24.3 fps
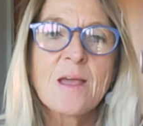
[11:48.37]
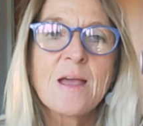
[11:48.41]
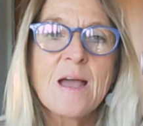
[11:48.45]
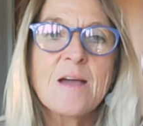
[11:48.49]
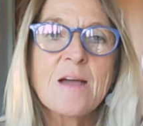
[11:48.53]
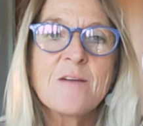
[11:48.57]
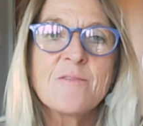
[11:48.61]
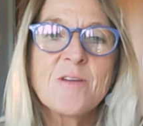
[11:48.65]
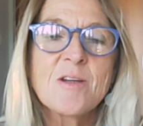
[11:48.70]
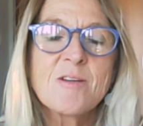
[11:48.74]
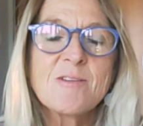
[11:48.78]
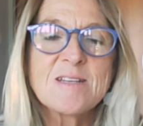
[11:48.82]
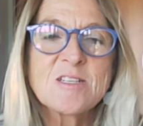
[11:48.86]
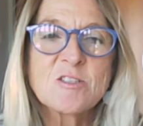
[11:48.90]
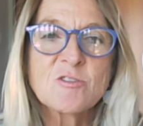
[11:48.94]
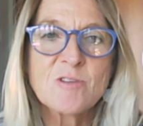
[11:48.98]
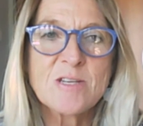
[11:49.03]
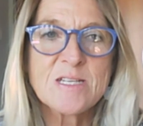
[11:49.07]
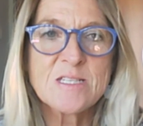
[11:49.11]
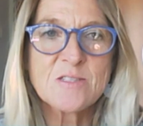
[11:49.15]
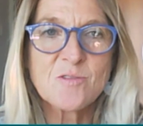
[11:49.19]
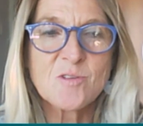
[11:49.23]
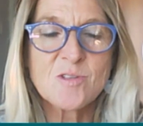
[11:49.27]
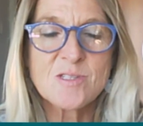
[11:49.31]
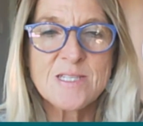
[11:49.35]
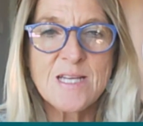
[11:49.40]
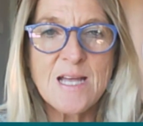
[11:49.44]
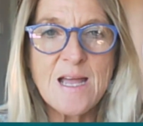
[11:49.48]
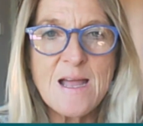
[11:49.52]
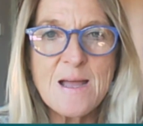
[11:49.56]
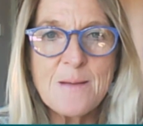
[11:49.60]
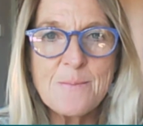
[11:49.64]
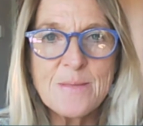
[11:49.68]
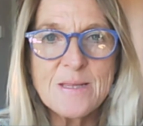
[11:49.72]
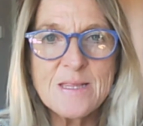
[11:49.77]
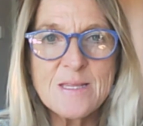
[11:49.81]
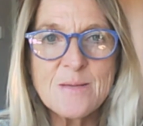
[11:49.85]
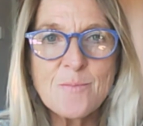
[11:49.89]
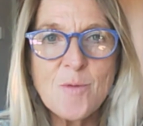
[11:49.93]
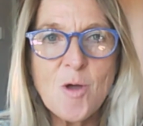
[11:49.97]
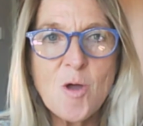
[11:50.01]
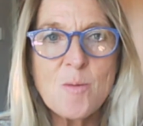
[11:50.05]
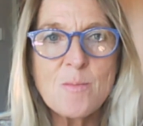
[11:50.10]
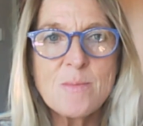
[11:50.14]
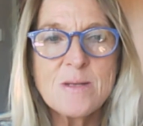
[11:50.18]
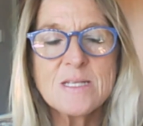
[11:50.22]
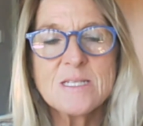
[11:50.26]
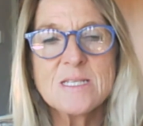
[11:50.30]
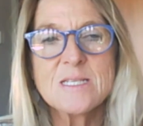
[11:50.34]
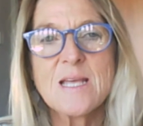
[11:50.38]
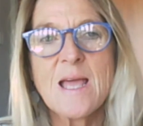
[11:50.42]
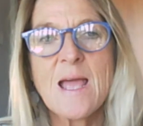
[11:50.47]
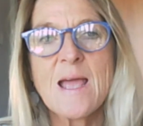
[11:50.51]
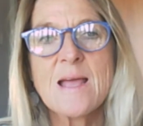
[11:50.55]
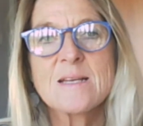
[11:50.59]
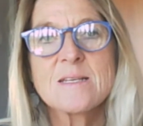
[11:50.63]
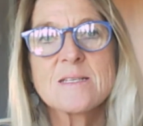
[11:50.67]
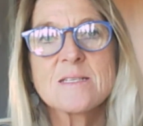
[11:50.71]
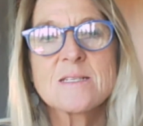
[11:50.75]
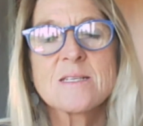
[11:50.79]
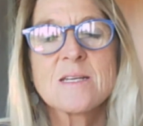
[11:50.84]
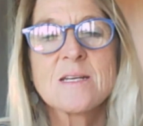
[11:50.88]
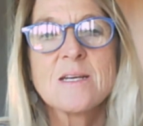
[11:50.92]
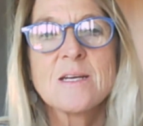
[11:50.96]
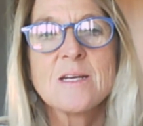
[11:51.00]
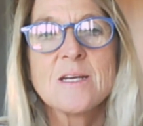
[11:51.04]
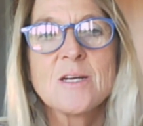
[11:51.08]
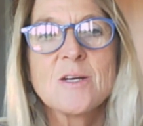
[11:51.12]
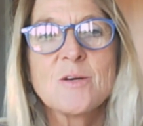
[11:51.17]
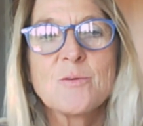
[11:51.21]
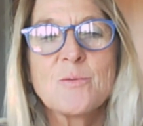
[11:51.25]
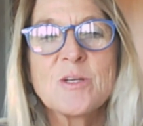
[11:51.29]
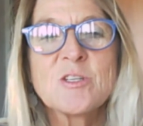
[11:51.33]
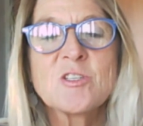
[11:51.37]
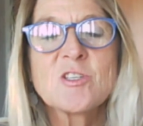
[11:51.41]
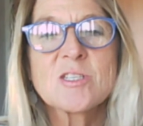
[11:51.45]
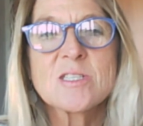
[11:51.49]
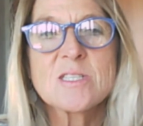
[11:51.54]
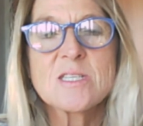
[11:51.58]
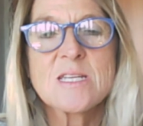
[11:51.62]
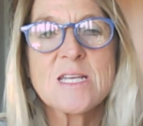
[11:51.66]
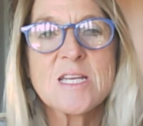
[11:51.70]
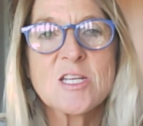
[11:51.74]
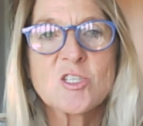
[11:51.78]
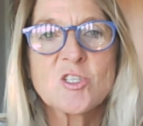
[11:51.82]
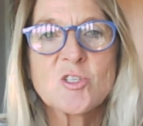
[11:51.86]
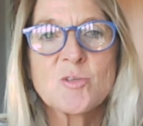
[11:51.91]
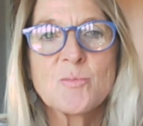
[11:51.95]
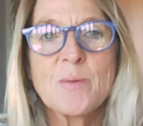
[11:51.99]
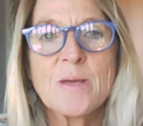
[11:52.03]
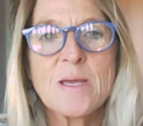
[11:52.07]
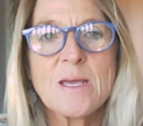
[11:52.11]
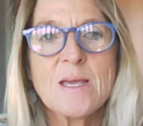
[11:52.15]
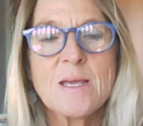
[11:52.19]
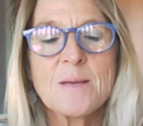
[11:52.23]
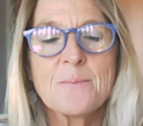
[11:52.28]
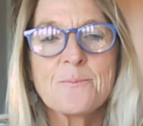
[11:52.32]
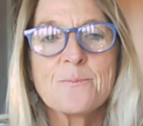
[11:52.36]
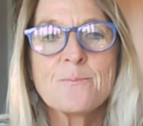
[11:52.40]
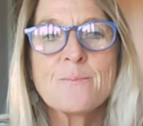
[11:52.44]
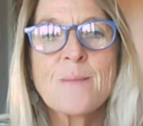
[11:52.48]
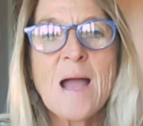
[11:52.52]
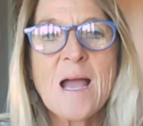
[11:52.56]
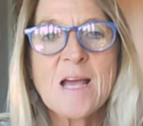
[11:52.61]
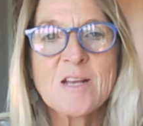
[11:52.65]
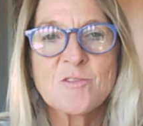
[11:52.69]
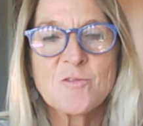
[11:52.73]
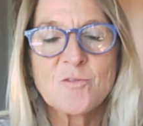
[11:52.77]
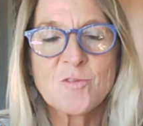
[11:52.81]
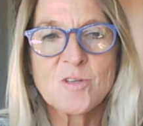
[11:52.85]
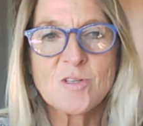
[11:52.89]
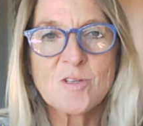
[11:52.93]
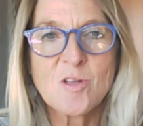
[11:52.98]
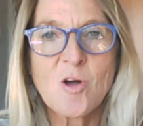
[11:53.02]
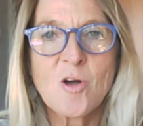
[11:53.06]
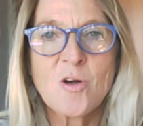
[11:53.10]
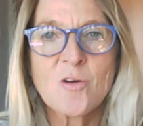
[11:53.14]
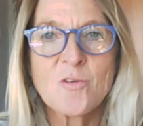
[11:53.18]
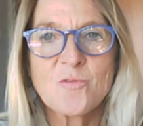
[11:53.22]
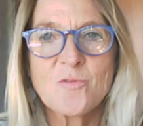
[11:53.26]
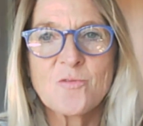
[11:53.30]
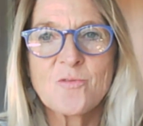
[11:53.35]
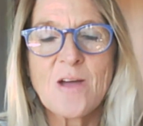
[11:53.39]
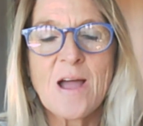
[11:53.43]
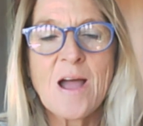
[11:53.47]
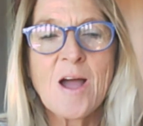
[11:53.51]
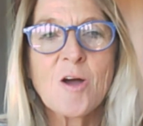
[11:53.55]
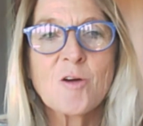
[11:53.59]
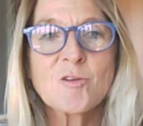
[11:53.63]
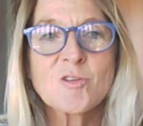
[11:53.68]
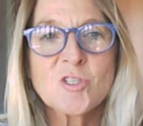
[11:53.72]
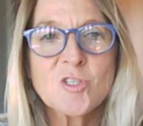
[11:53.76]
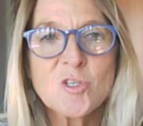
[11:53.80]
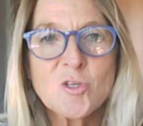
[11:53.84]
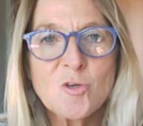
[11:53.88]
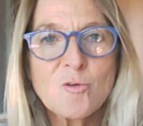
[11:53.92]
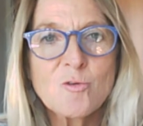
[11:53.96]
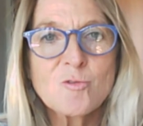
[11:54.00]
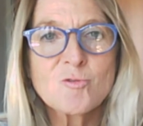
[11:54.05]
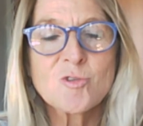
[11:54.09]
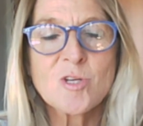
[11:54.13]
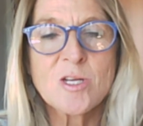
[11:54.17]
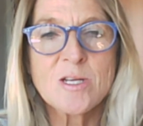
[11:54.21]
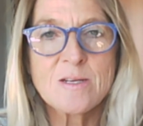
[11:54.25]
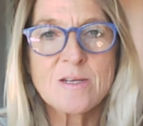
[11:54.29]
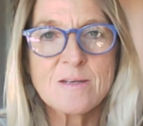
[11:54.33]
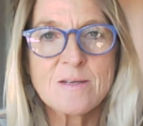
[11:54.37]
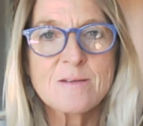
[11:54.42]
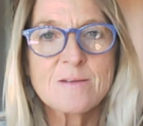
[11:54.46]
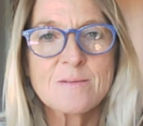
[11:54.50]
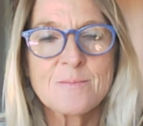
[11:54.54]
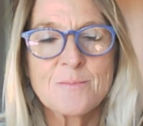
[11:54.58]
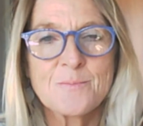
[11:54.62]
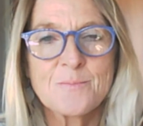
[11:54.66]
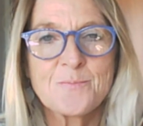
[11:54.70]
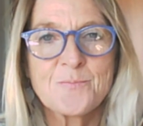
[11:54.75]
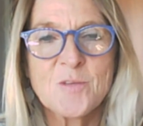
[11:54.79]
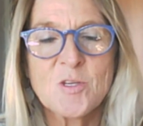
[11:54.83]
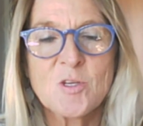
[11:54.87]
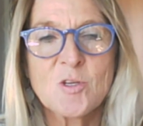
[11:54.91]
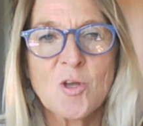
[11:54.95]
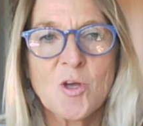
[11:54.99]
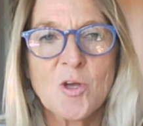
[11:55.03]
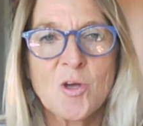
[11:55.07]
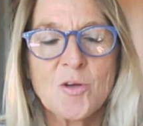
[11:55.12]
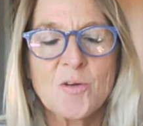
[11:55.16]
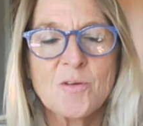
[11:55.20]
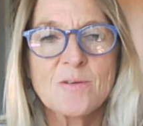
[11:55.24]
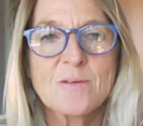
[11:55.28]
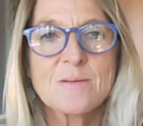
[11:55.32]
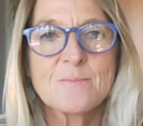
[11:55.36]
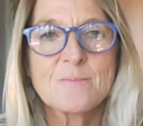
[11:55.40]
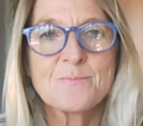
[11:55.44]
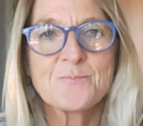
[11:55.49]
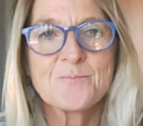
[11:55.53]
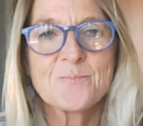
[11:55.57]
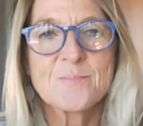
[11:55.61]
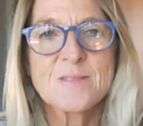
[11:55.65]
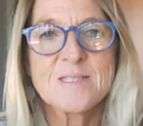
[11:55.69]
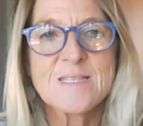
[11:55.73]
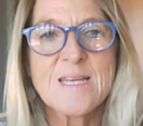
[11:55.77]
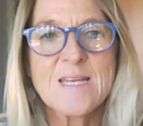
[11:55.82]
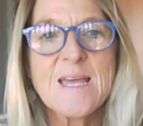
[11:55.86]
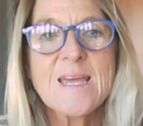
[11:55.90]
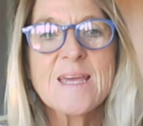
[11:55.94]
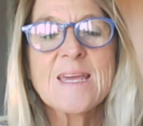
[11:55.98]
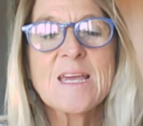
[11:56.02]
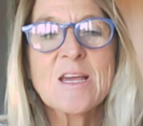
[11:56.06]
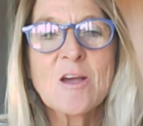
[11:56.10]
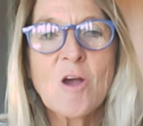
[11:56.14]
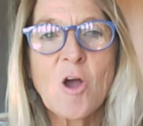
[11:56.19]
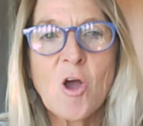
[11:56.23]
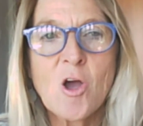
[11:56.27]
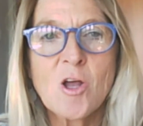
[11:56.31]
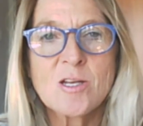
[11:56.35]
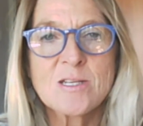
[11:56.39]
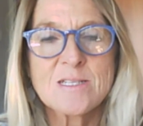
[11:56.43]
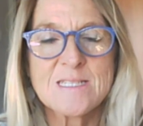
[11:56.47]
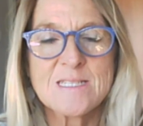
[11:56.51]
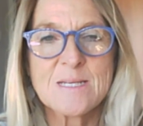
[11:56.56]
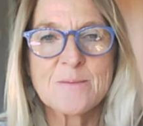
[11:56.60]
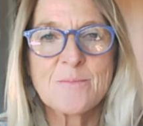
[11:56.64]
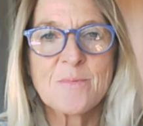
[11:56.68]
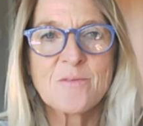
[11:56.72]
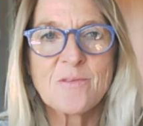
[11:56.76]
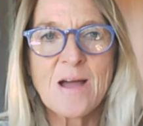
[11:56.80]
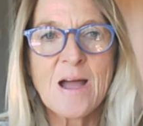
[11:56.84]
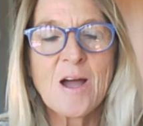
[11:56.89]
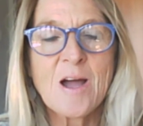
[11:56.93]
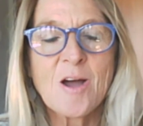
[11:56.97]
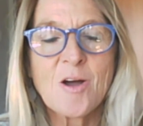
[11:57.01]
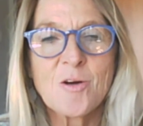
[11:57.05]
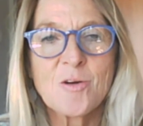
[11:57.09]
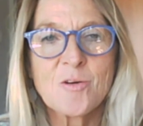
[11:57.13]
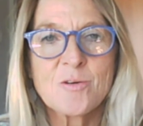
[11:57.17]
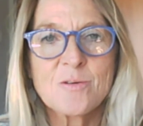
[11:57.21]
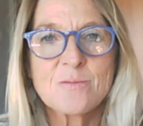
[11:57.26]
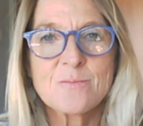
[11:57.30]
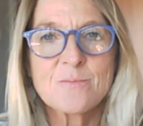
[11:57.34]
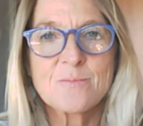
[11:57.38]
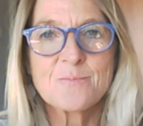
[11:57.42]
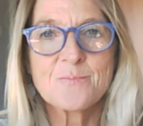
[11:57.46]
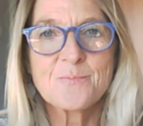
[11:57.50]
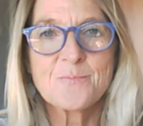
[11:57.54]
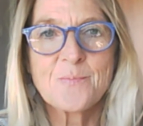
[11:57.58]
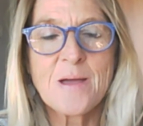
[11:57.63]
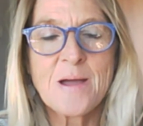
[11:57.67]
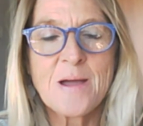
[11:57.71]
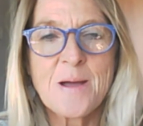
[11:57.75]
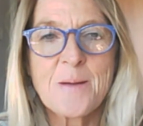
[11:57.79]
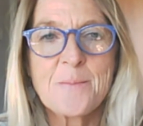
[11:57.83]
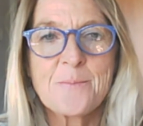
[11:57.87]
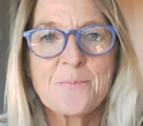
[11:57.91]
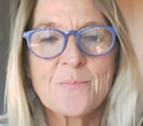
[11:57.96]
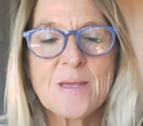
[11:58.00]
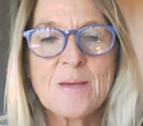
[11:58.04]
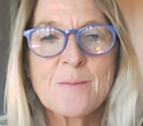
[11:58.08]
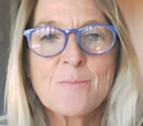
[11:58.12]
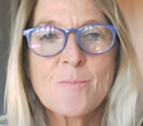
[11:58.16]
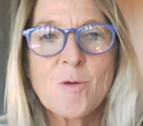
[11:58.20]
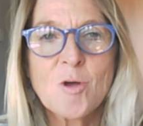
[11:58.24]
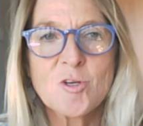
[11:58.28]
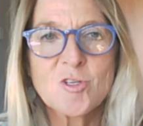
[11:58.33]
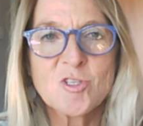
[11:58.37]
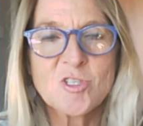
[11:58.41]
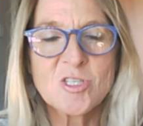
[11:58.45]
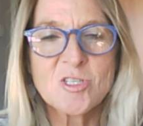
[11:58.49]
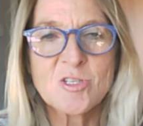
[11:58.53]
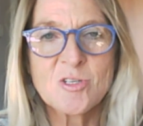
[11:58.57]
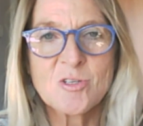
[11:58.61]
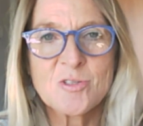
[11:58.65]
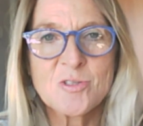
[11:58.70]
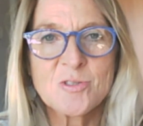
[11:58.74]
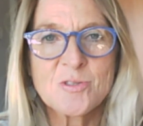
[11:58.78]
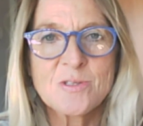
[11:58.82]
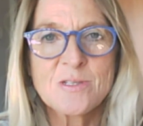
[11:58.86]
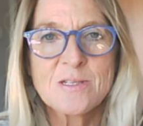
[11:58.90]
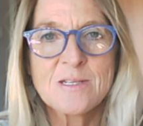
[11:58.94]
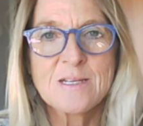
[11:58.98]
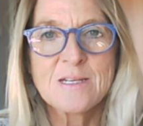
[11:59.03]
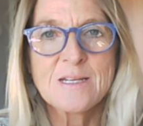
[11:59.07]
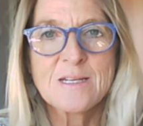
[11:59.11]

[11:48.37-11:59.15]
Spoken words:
a very stressful time at the moment, and we just need to be mindful of our children, taking on some of our emotional